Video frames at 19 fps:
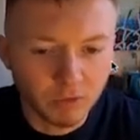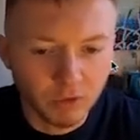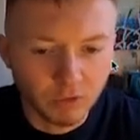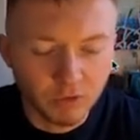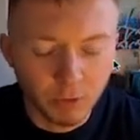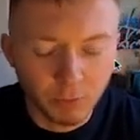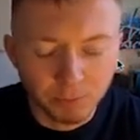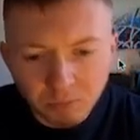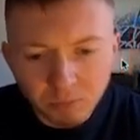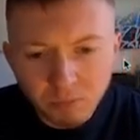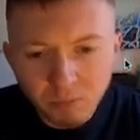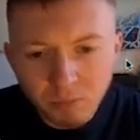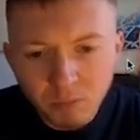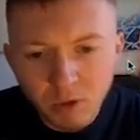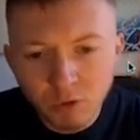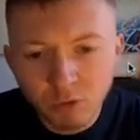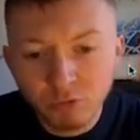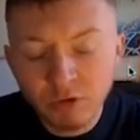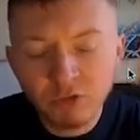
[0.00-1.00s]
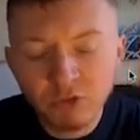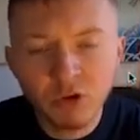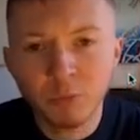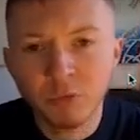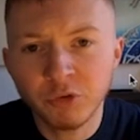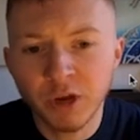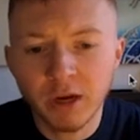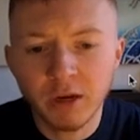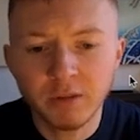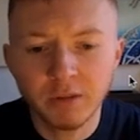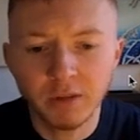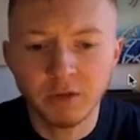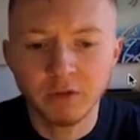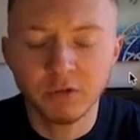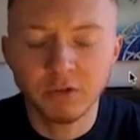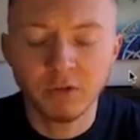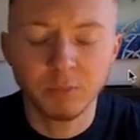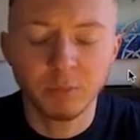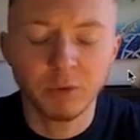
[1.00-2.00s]
Now, the reason I'm saying this
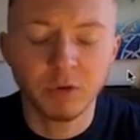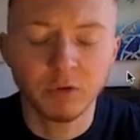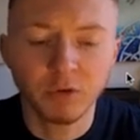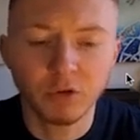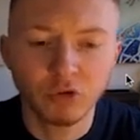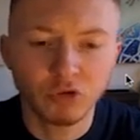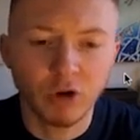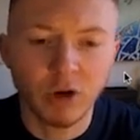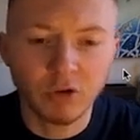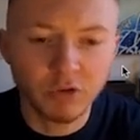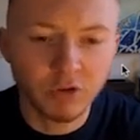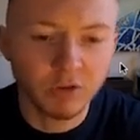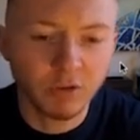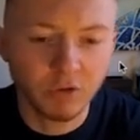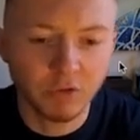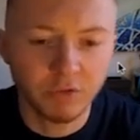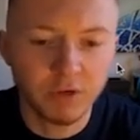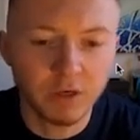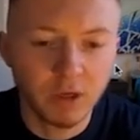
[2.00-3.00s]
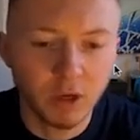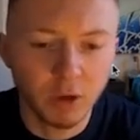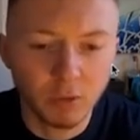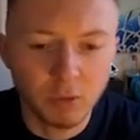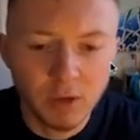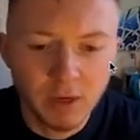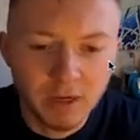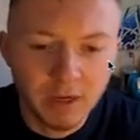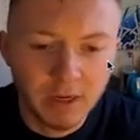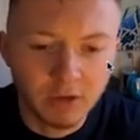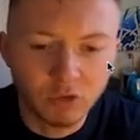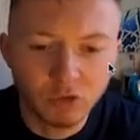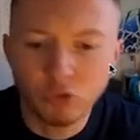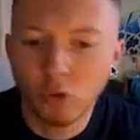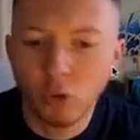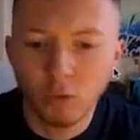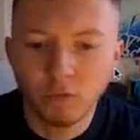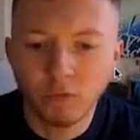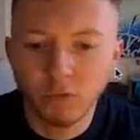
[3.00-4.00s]
is because the strategy in this video is
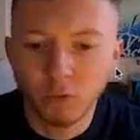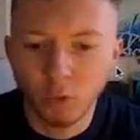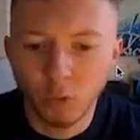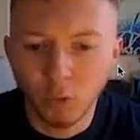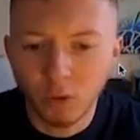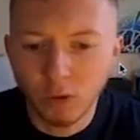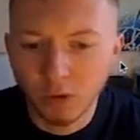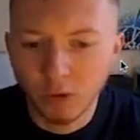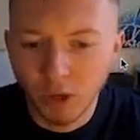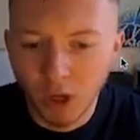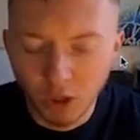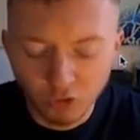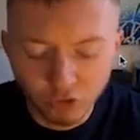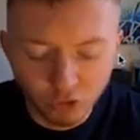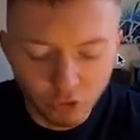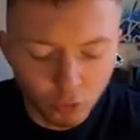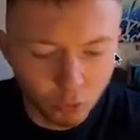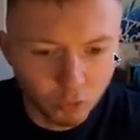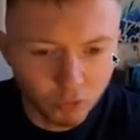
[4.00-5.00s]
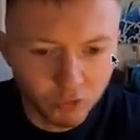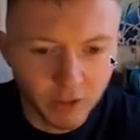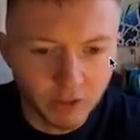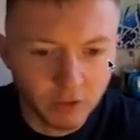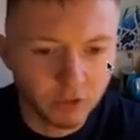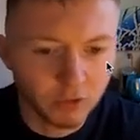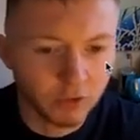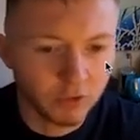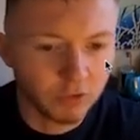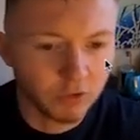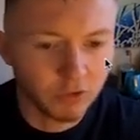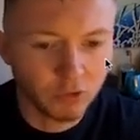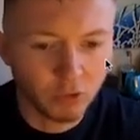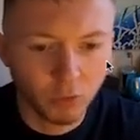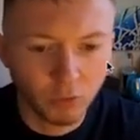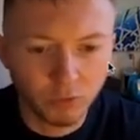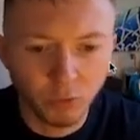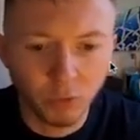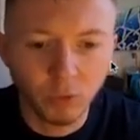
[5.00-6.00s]
not for larger call centers, it's not
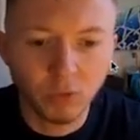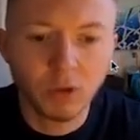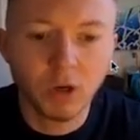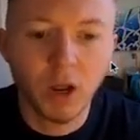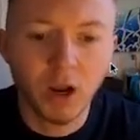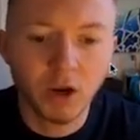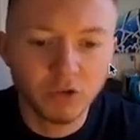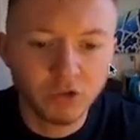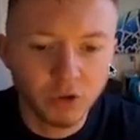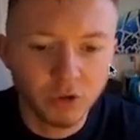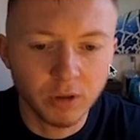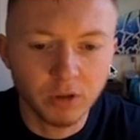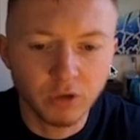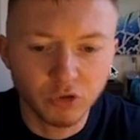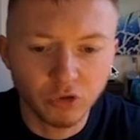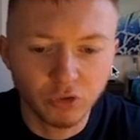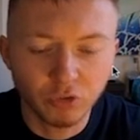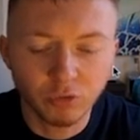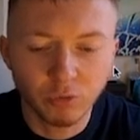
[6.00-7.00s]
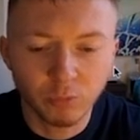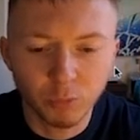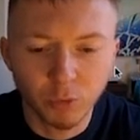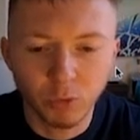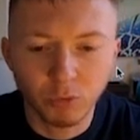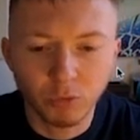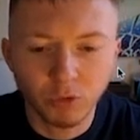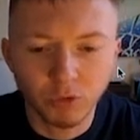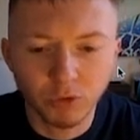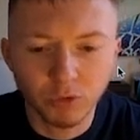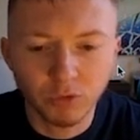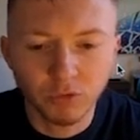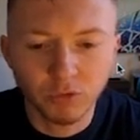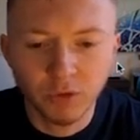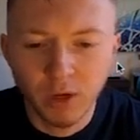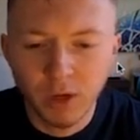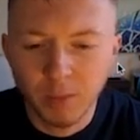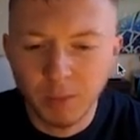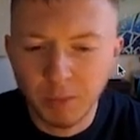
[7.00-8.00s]
for larger insurance brokers,
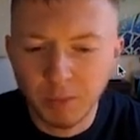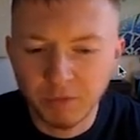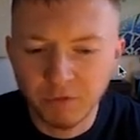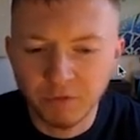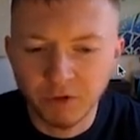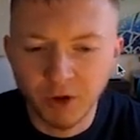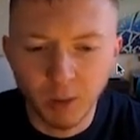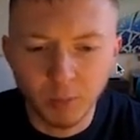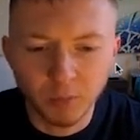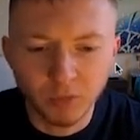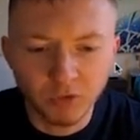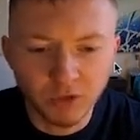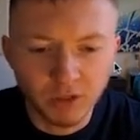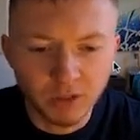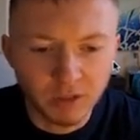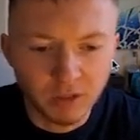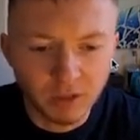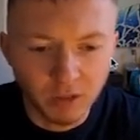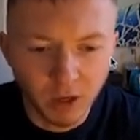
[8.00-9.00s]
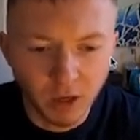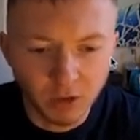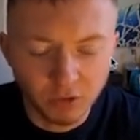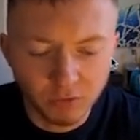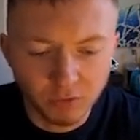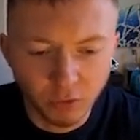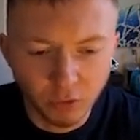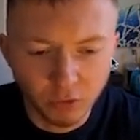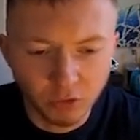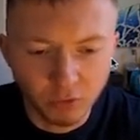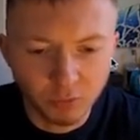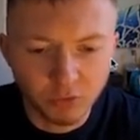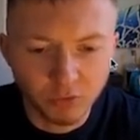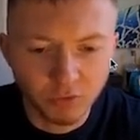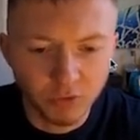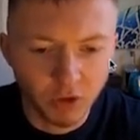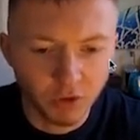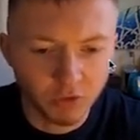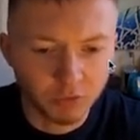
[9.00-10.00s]
maybe firms needing larger volumes of
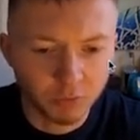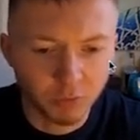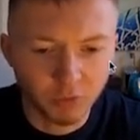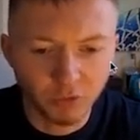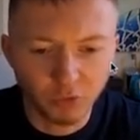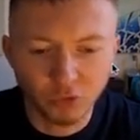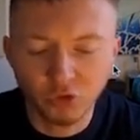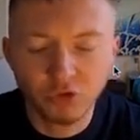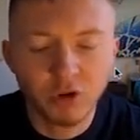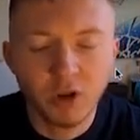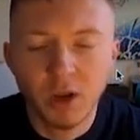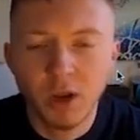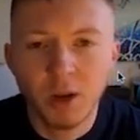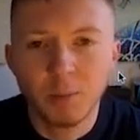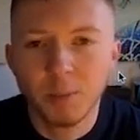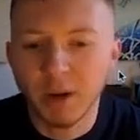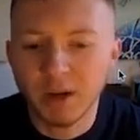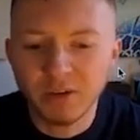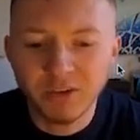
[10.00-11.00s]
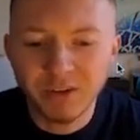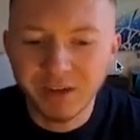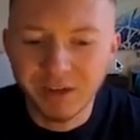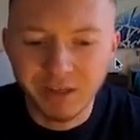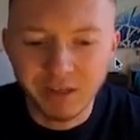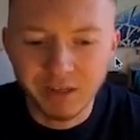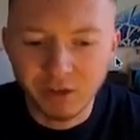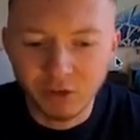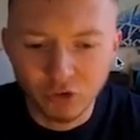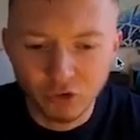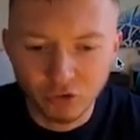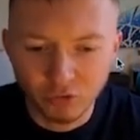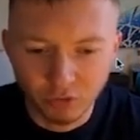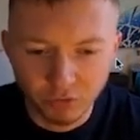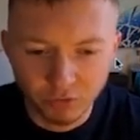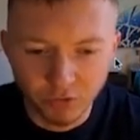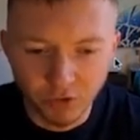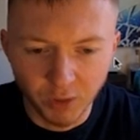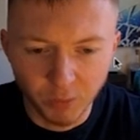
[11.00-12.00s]
customers, or just basically insurance
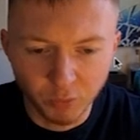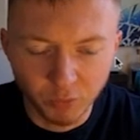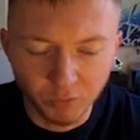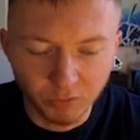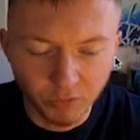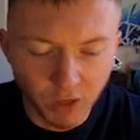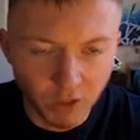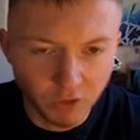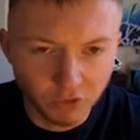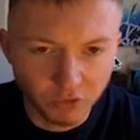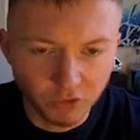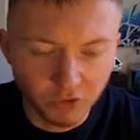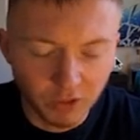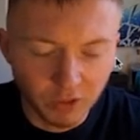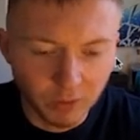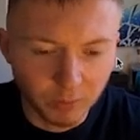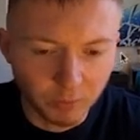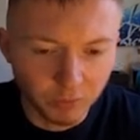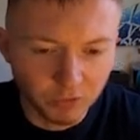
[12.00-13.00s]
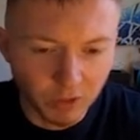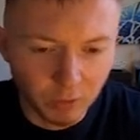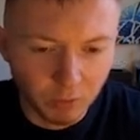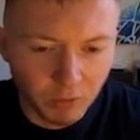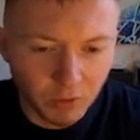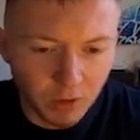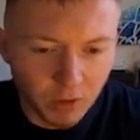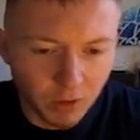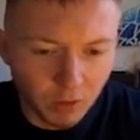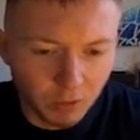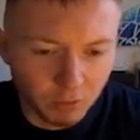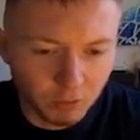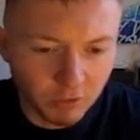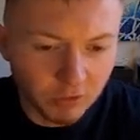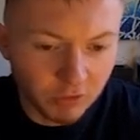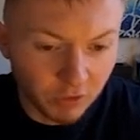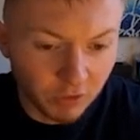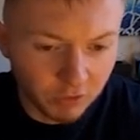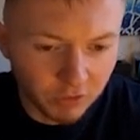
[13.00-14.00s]
firms with larger teams. Now, the reason
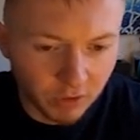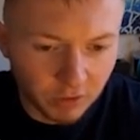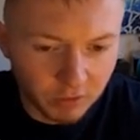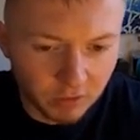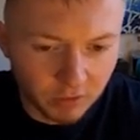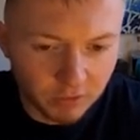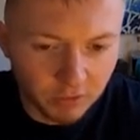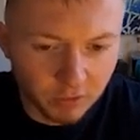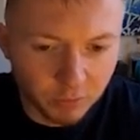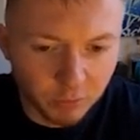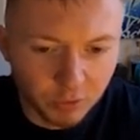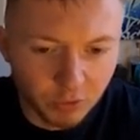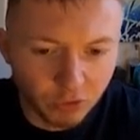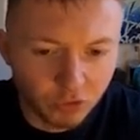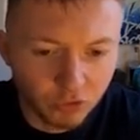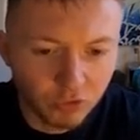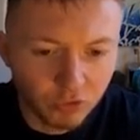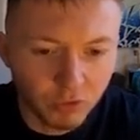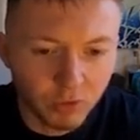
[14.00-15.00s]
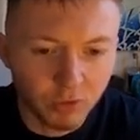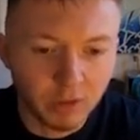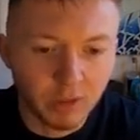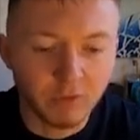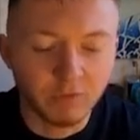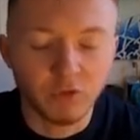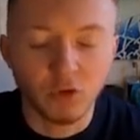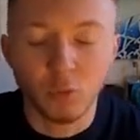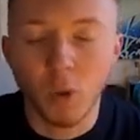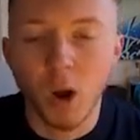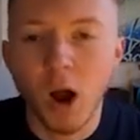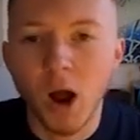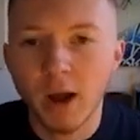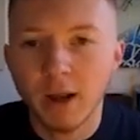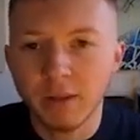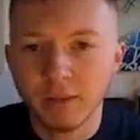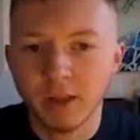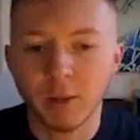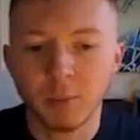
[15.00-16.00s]
I say this is because if you are in
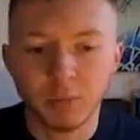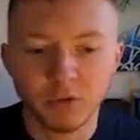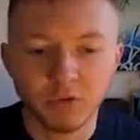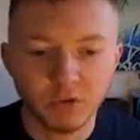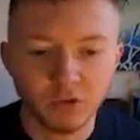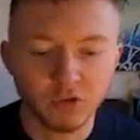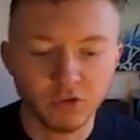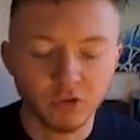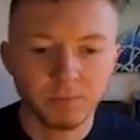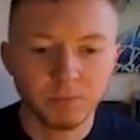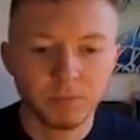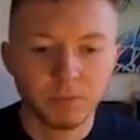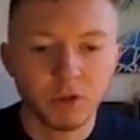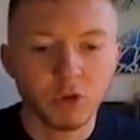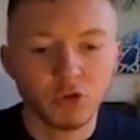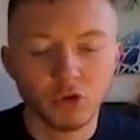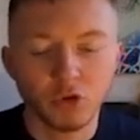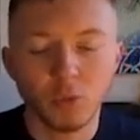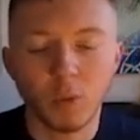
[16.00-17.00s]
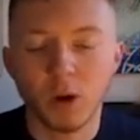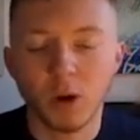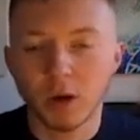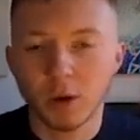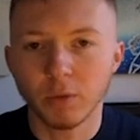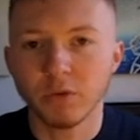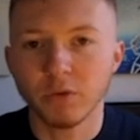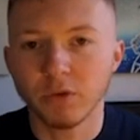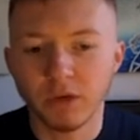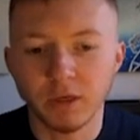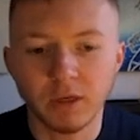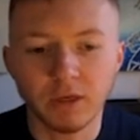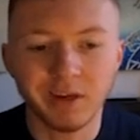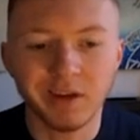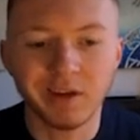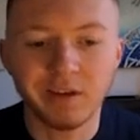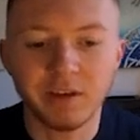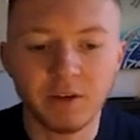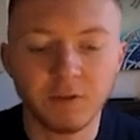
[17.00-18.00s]
that position, you are going to need a
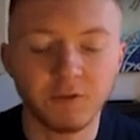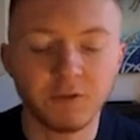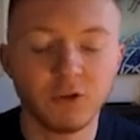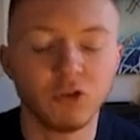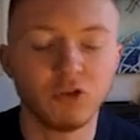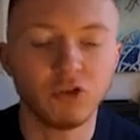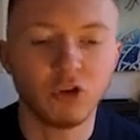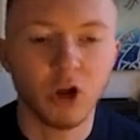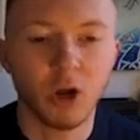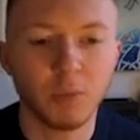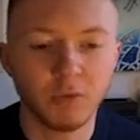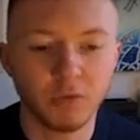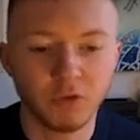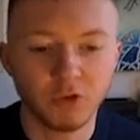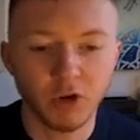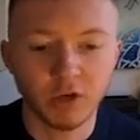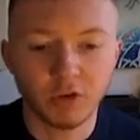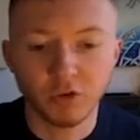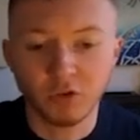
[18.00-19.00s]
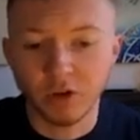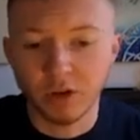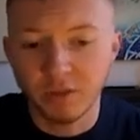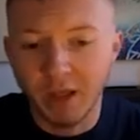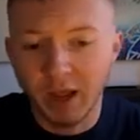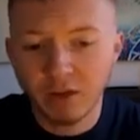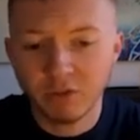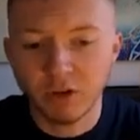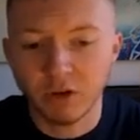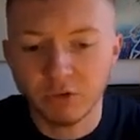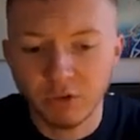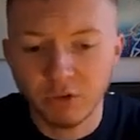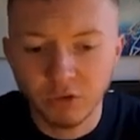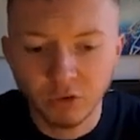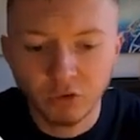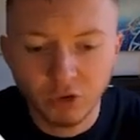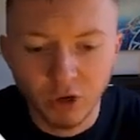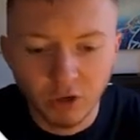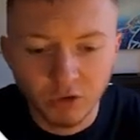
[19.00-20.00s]
different type of strategy. And that is actually the
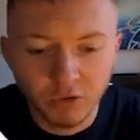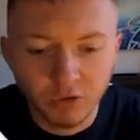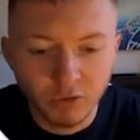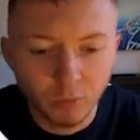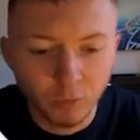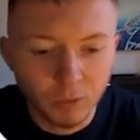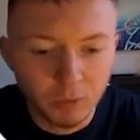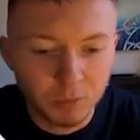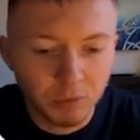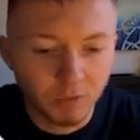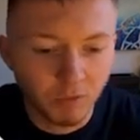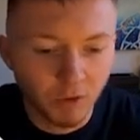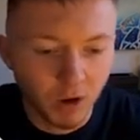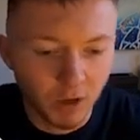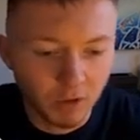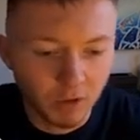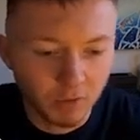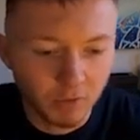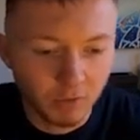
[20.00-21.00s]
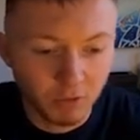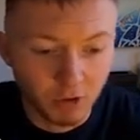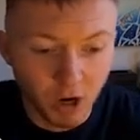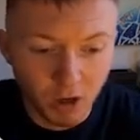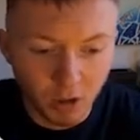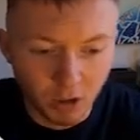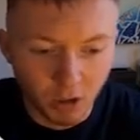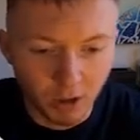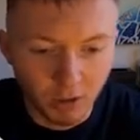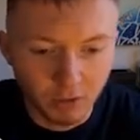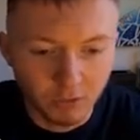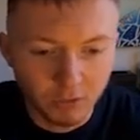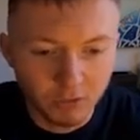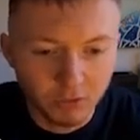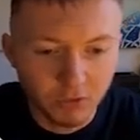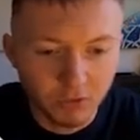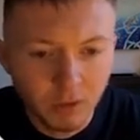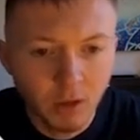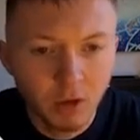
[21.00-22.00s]
strategy that we provide for our clients.
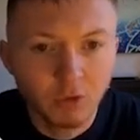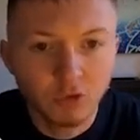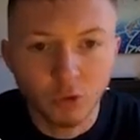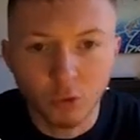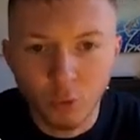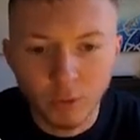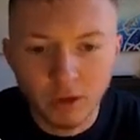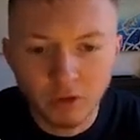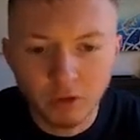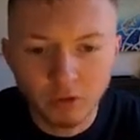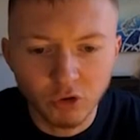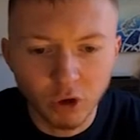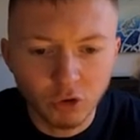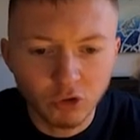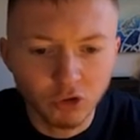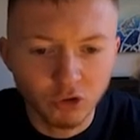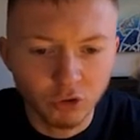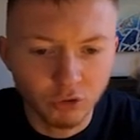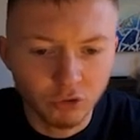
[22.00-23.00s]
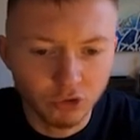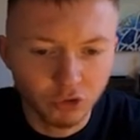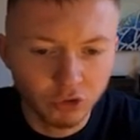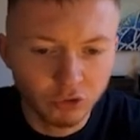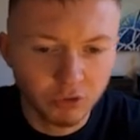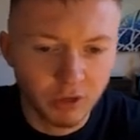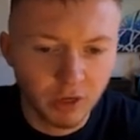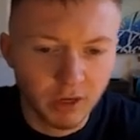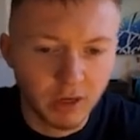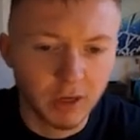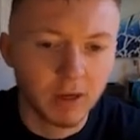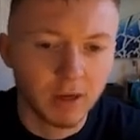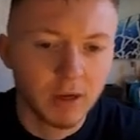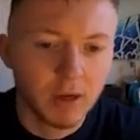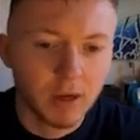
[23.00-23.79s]
So a quick introduction just here.